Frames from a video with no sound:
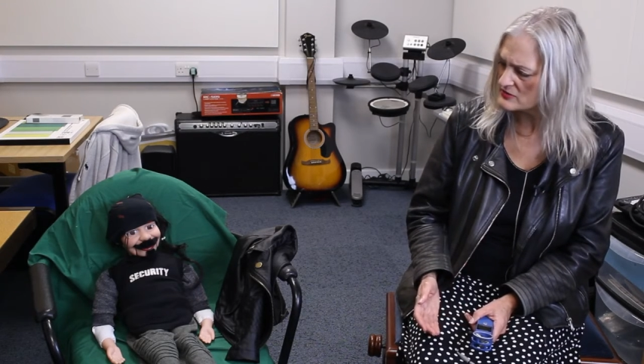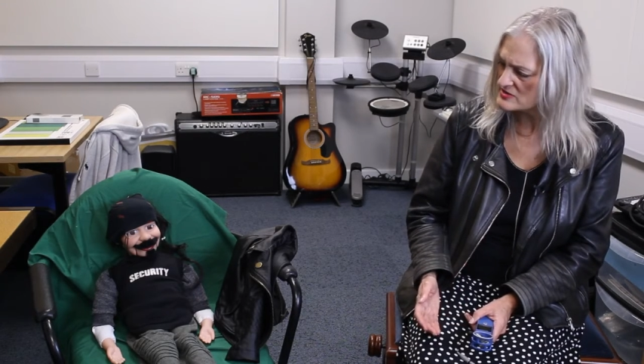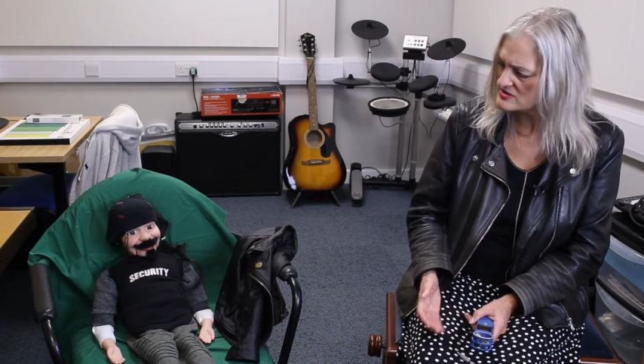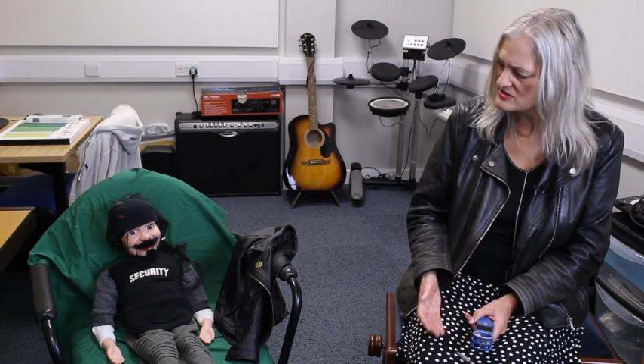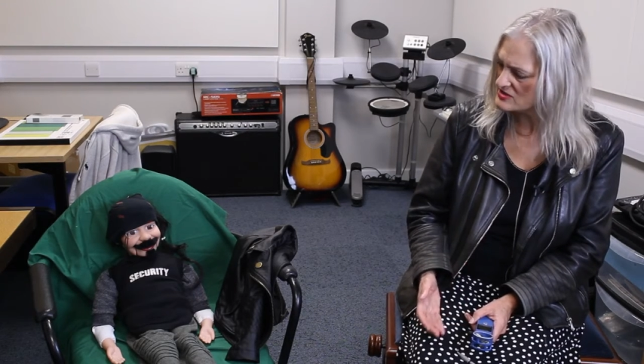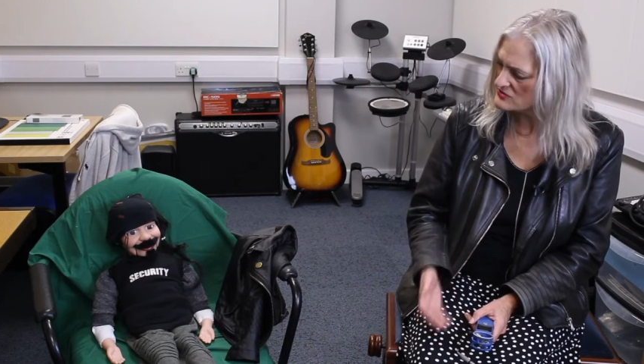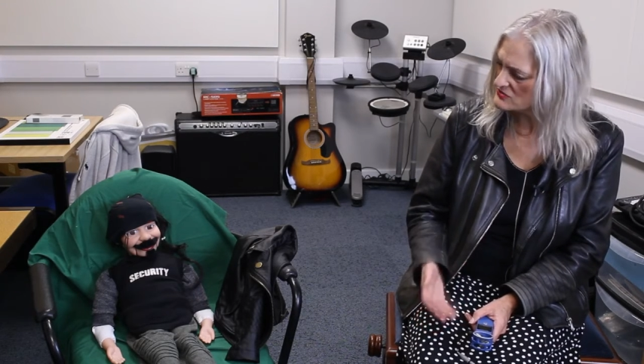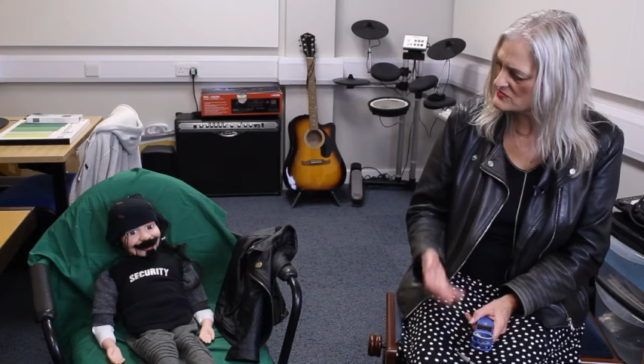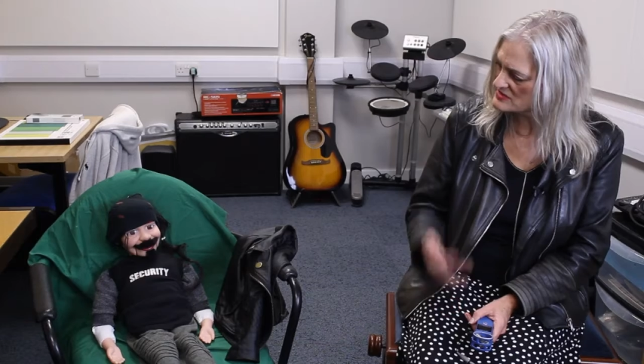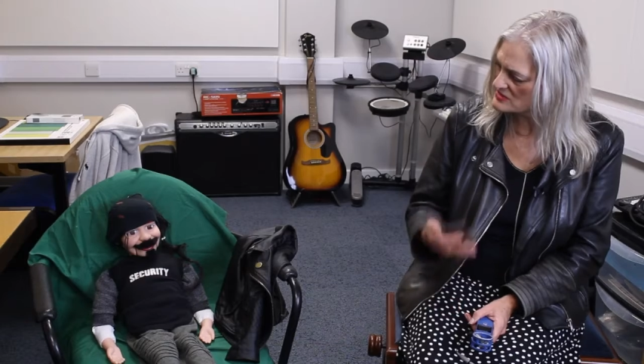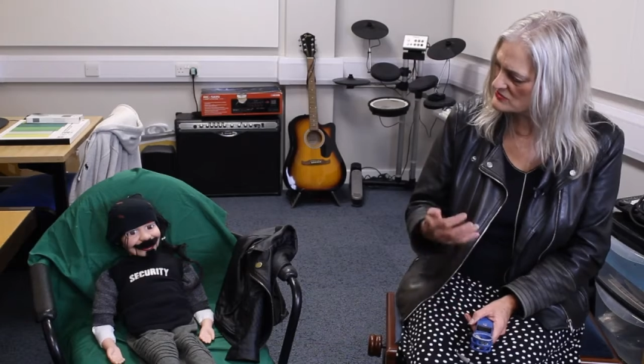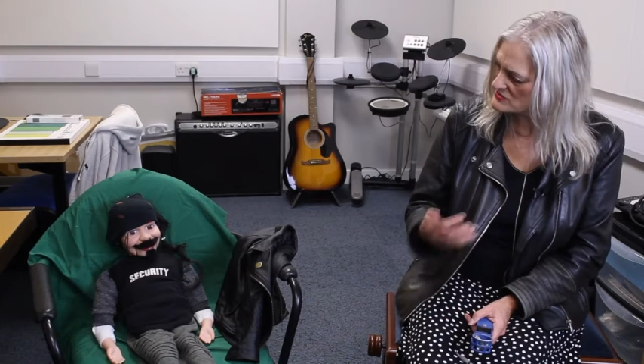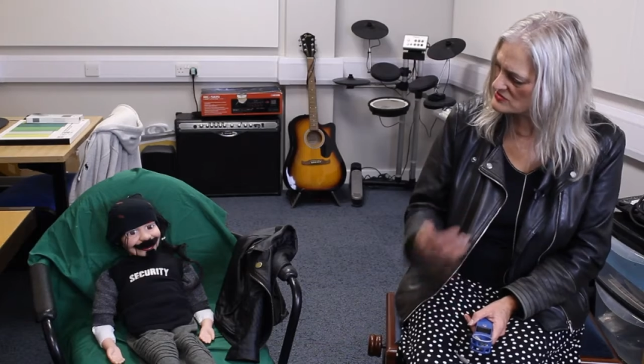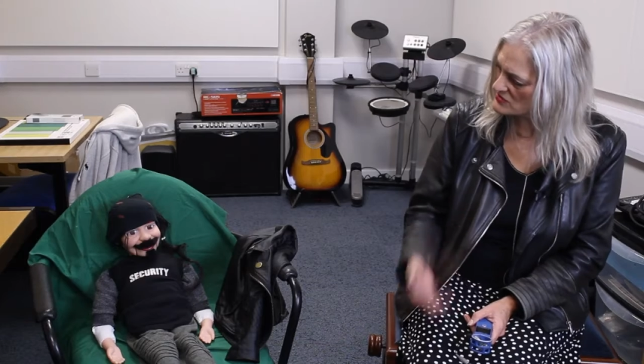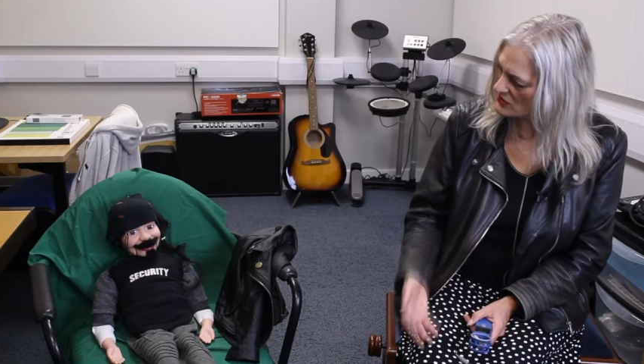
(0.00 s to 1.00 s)
It's
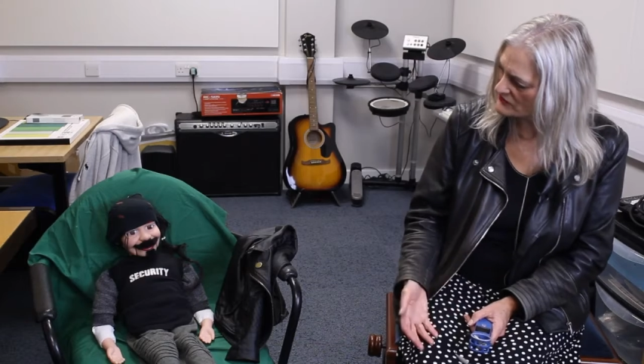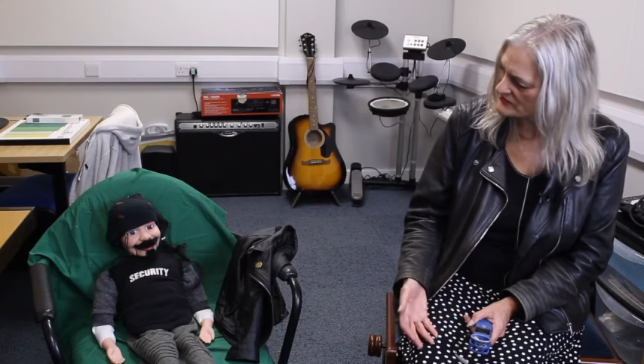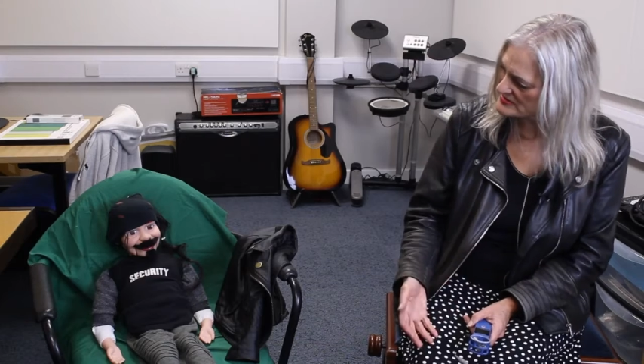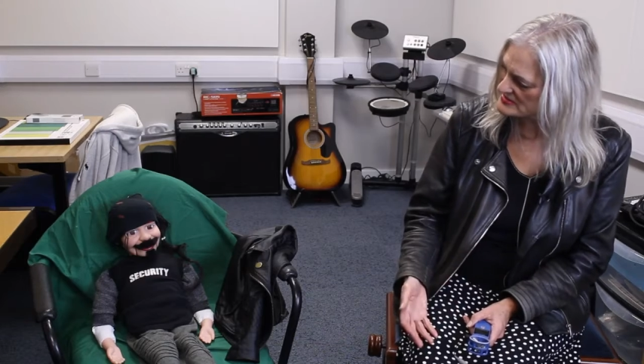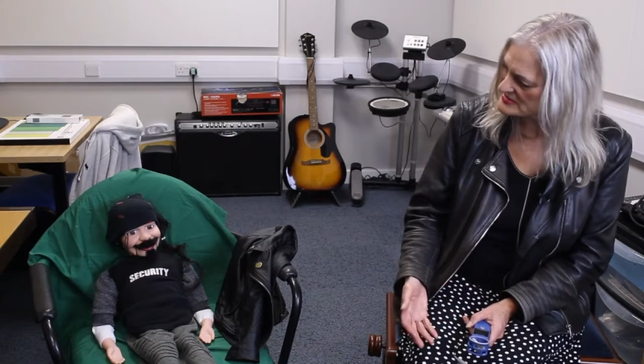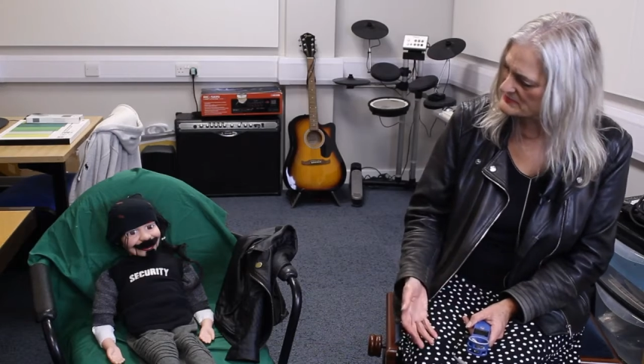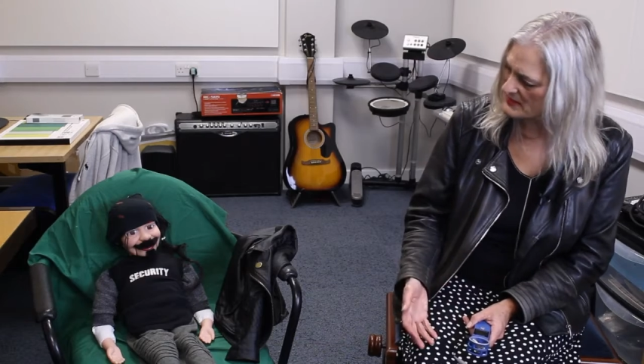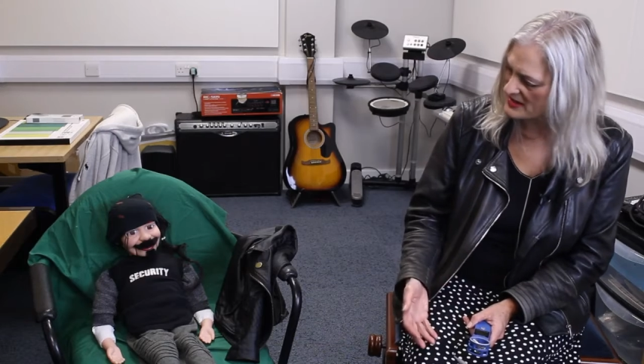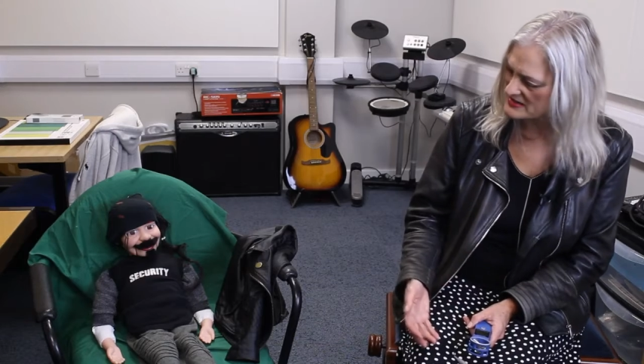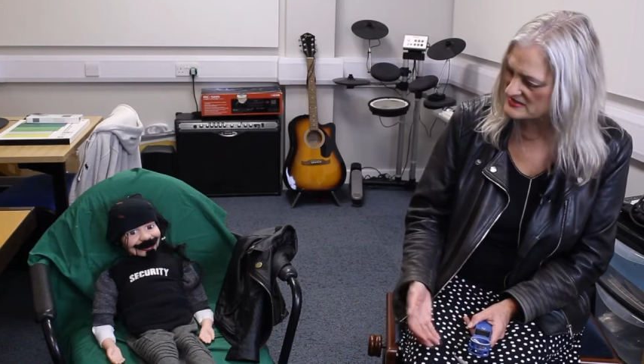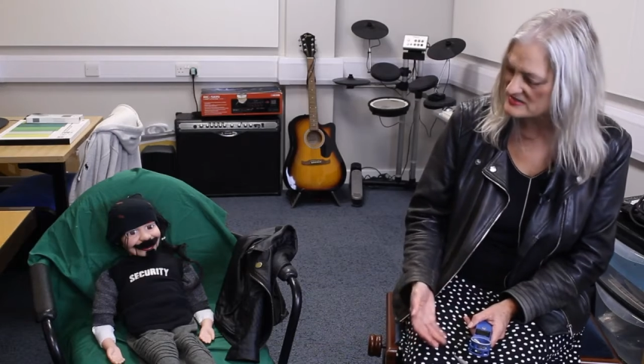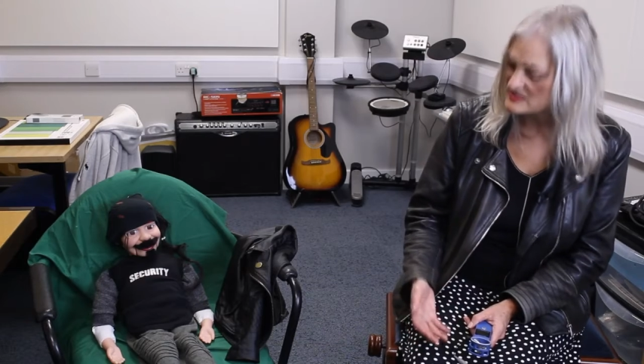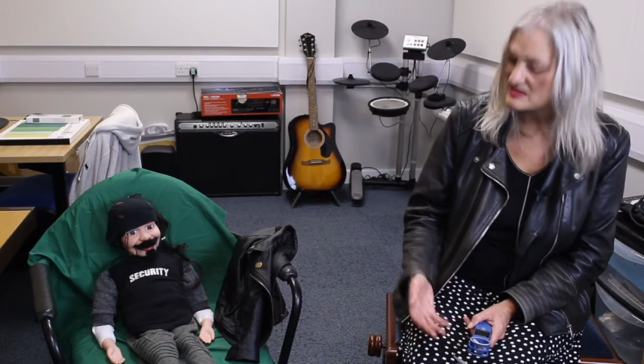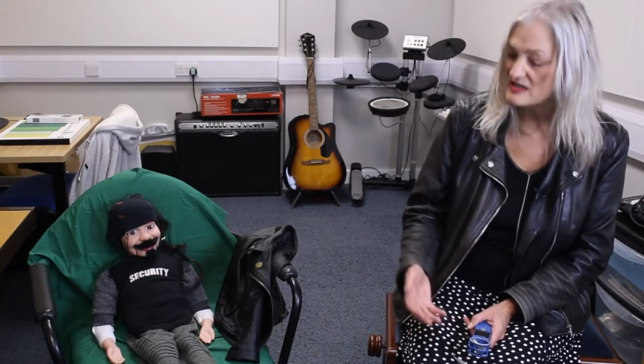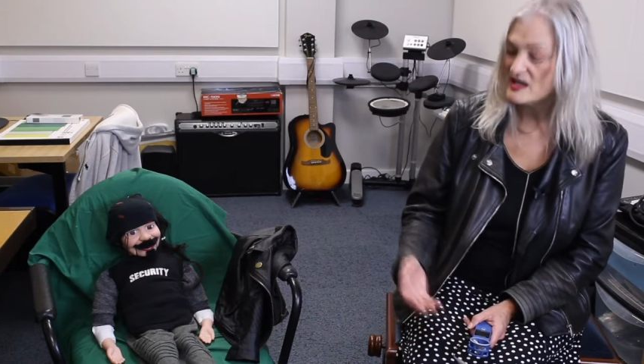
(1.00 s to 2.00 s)
Neil's office
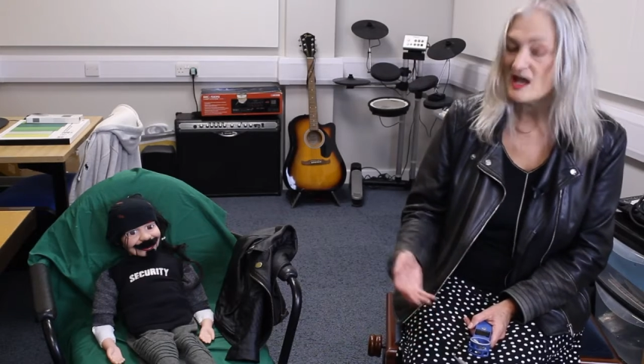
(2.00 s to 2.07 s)
space.